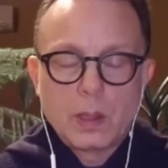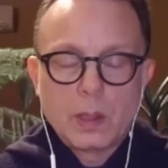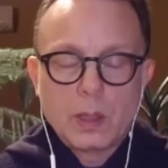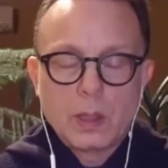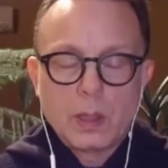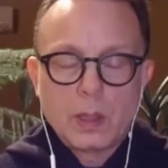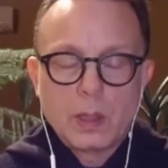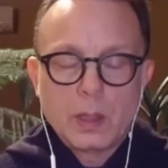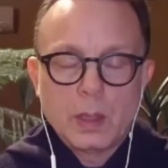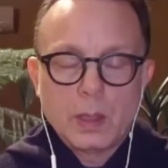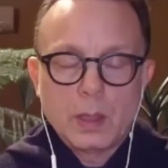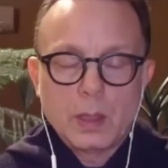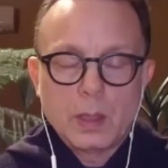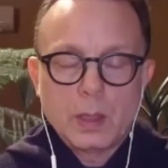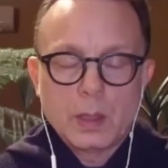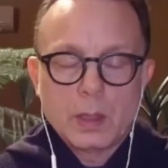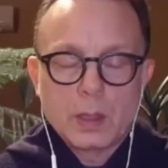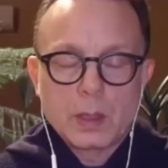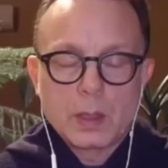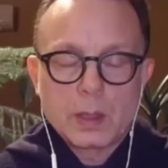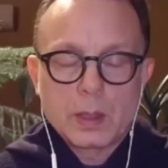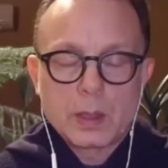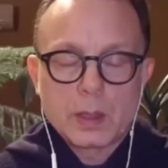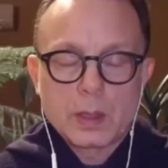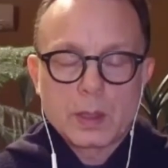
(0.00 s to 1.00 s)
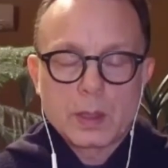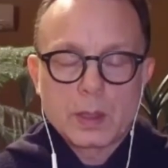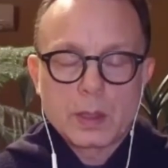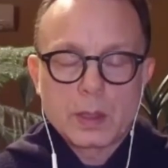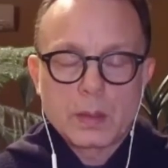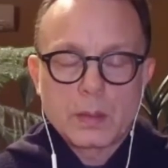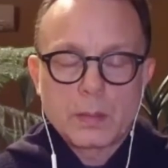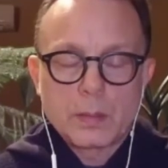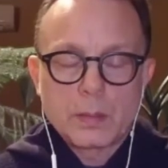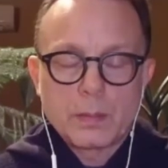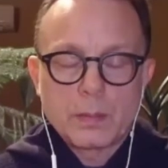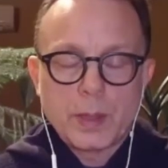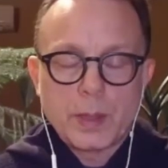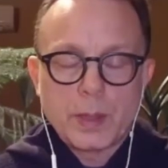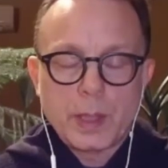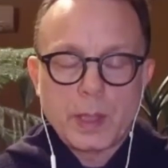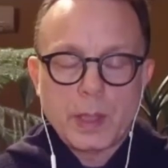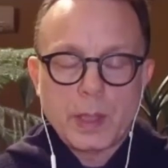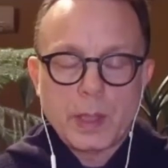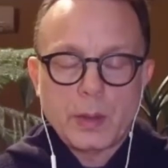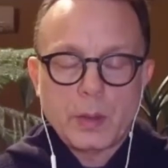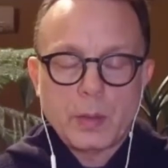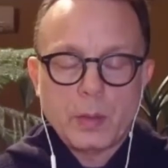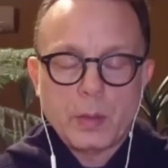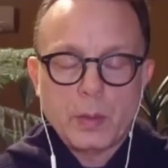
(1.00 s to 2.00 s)
And this
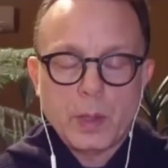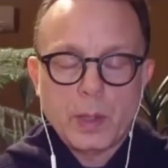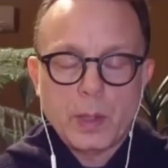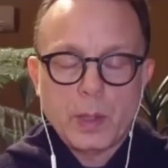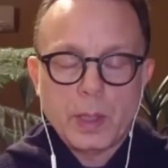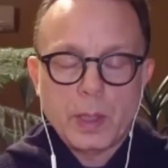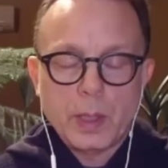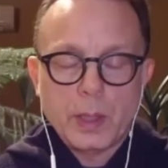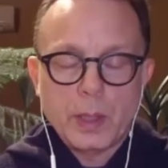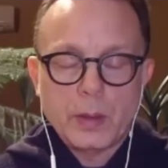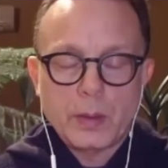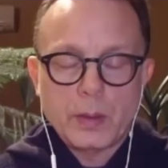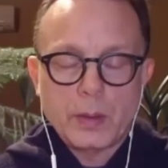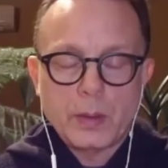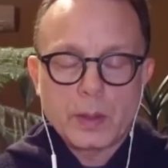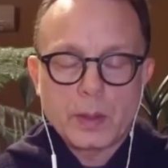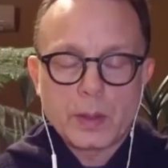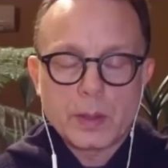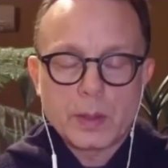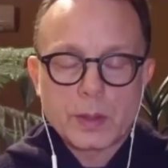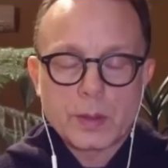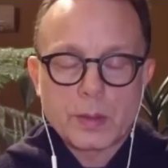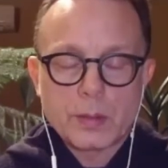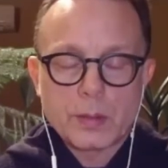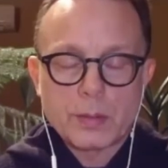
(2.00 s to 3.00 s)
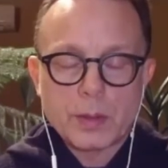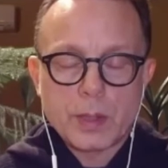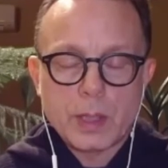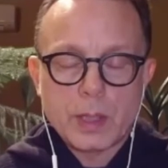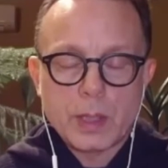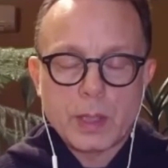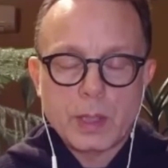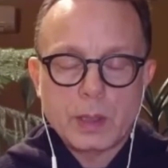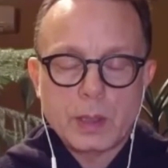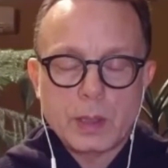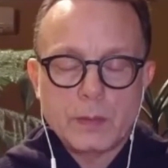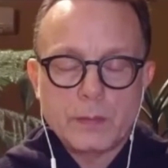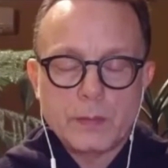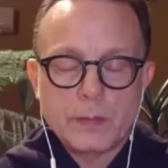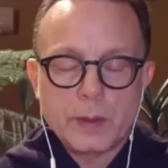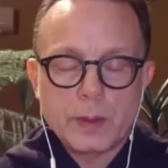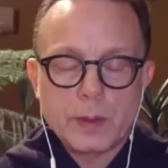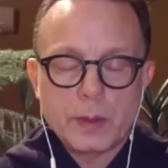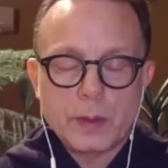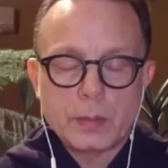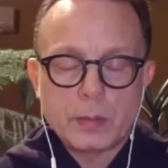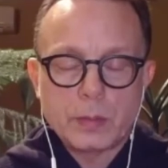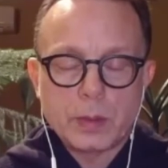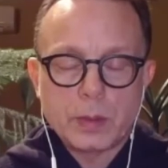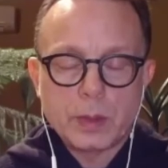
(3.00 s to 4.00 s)
pathway or this thread of
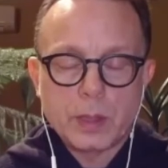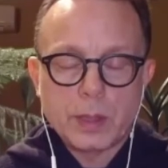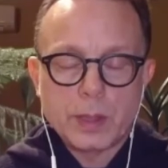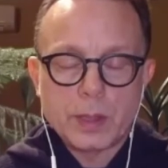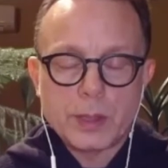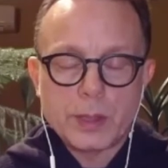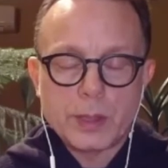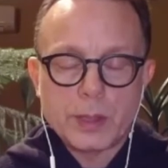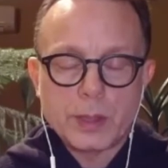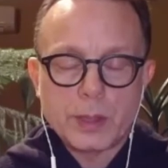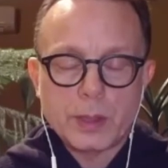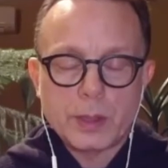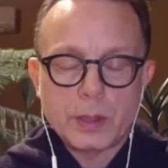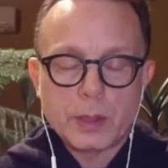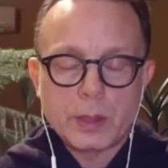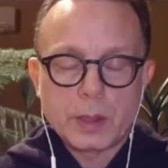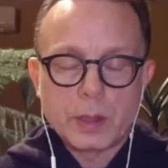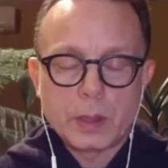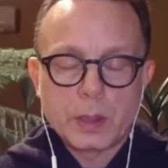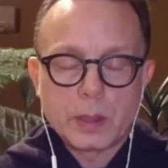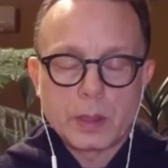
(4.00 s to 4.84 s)
inner pleasure,